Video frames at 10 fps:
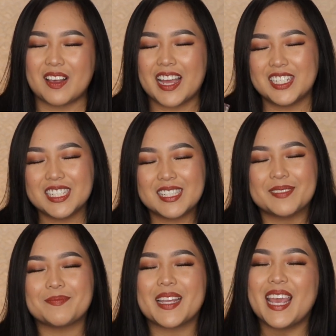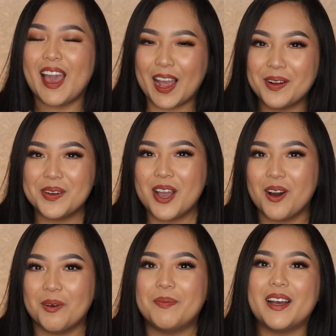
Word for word: So I just, I don't know,